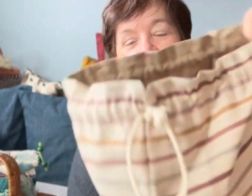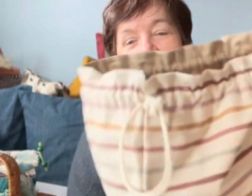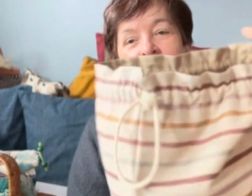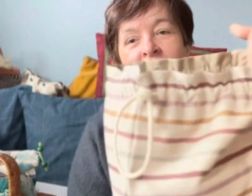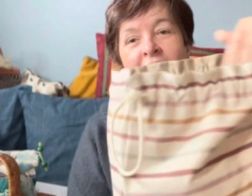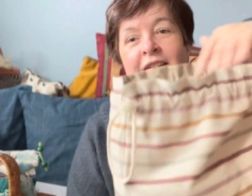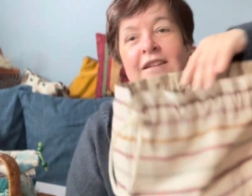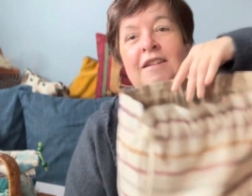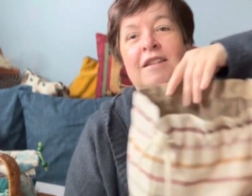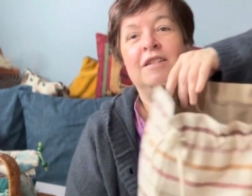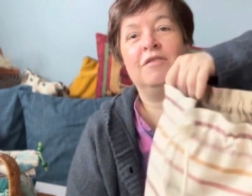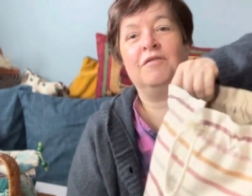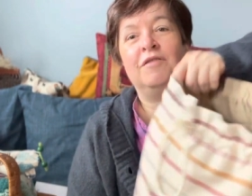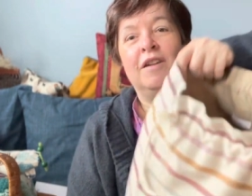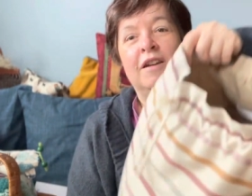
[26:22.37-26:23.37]

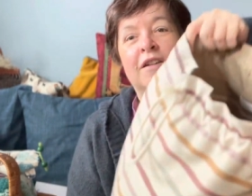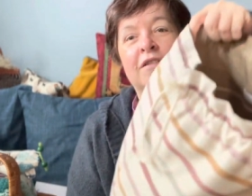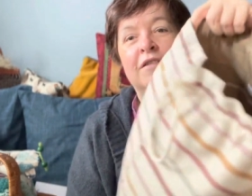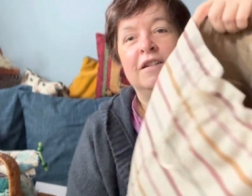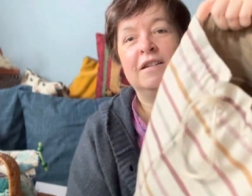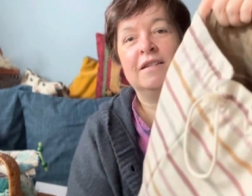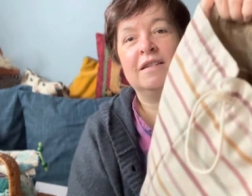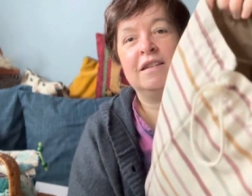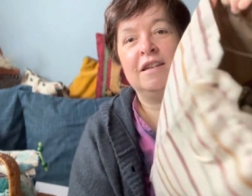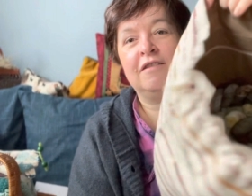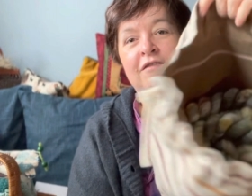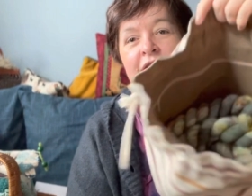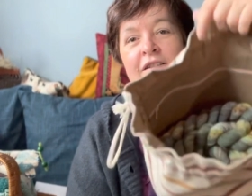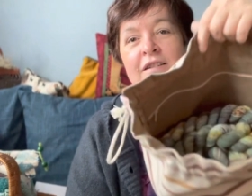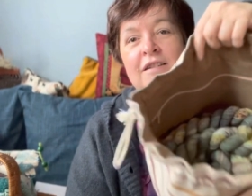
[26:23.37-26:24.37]
and there is
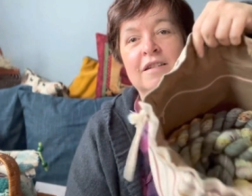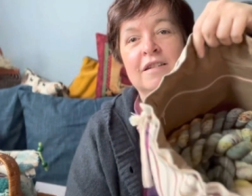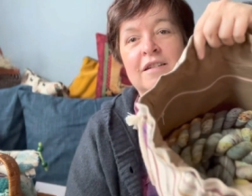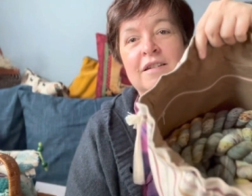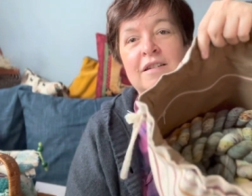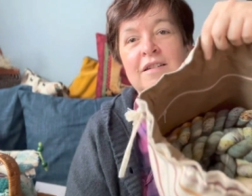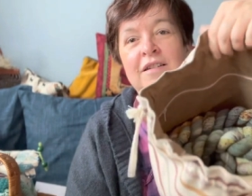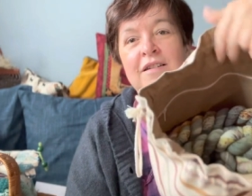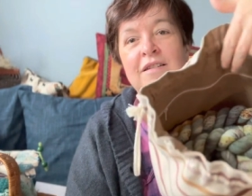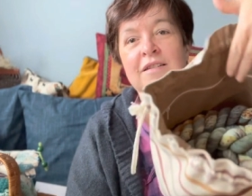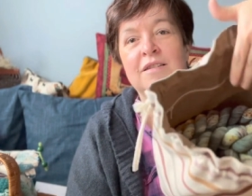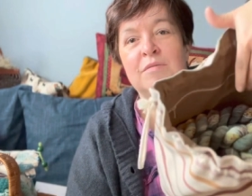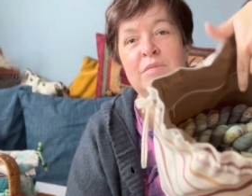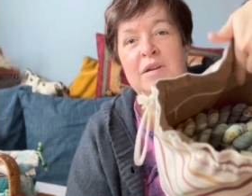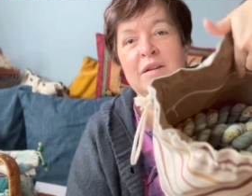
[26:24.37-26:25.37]
even a
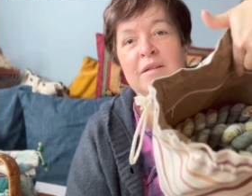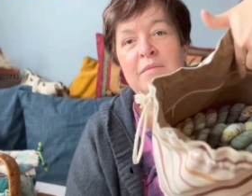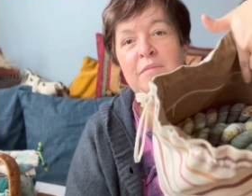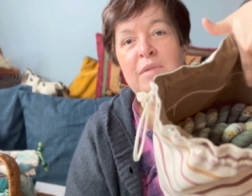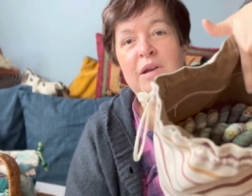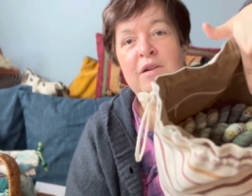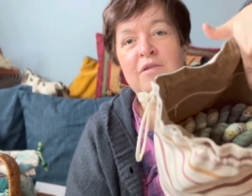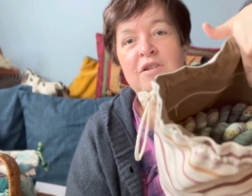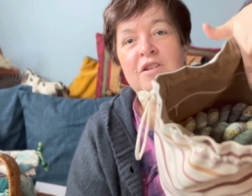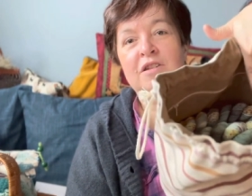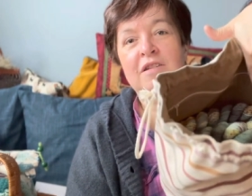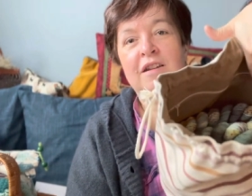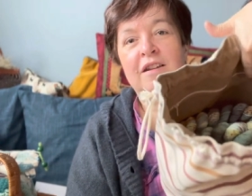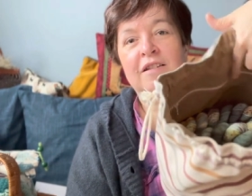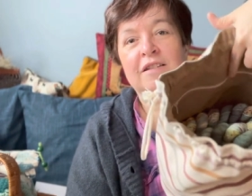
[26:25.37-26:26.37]
zipper pouch
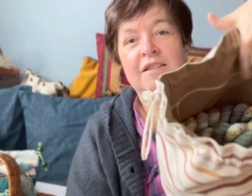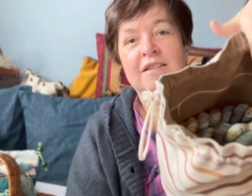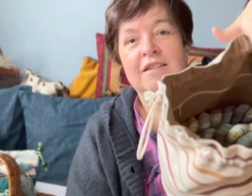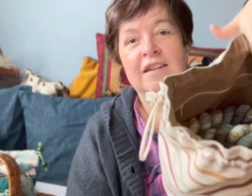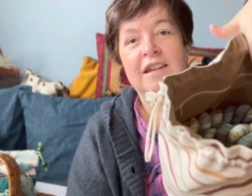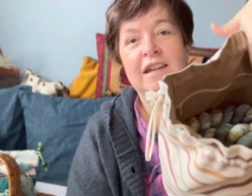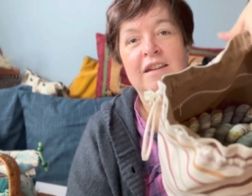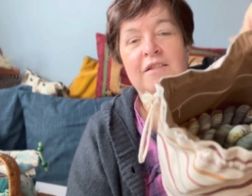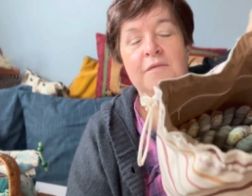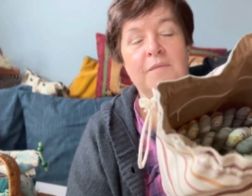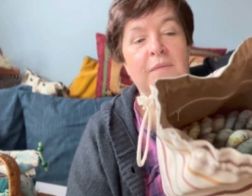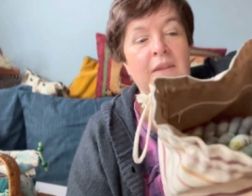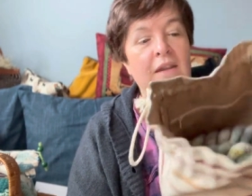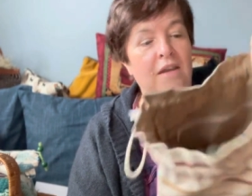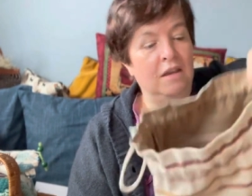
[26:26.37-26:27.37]
here.
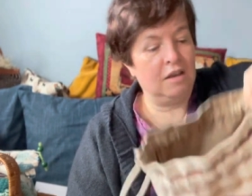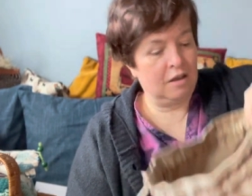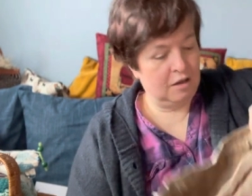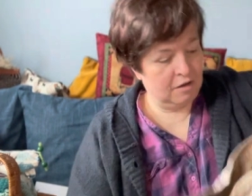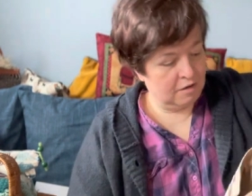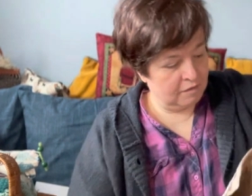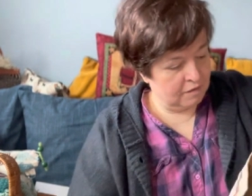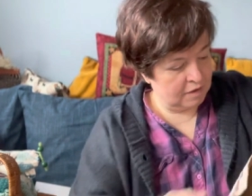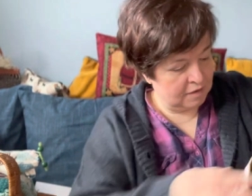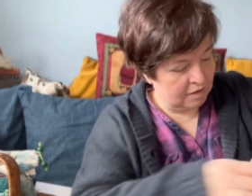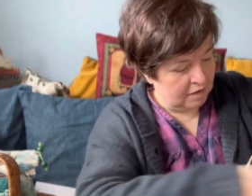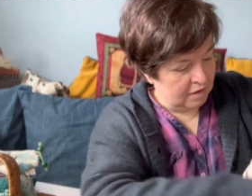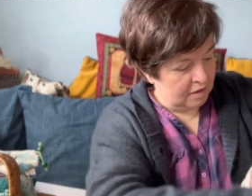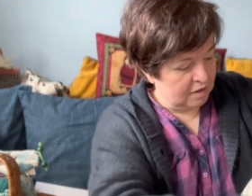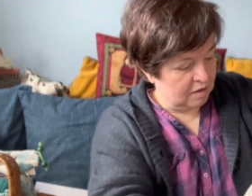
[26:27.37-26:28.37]
This
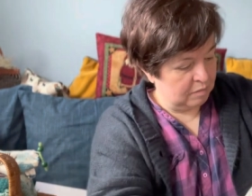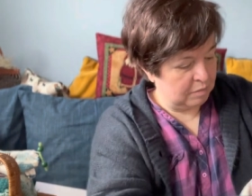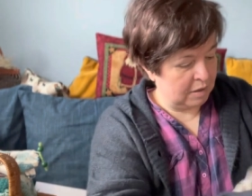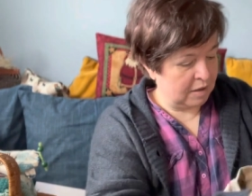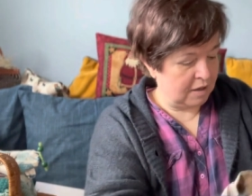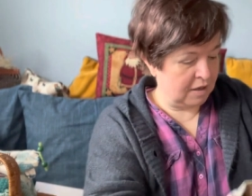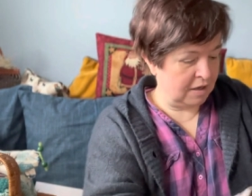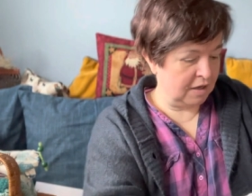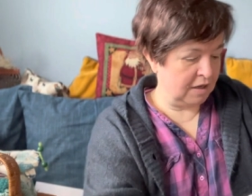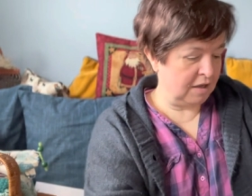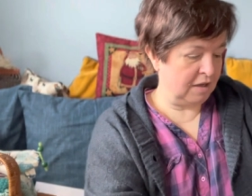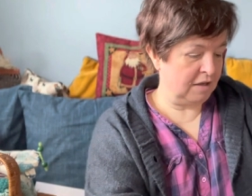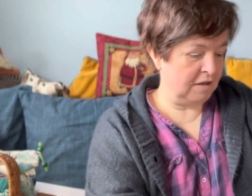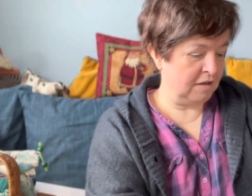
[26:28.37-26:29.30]
is by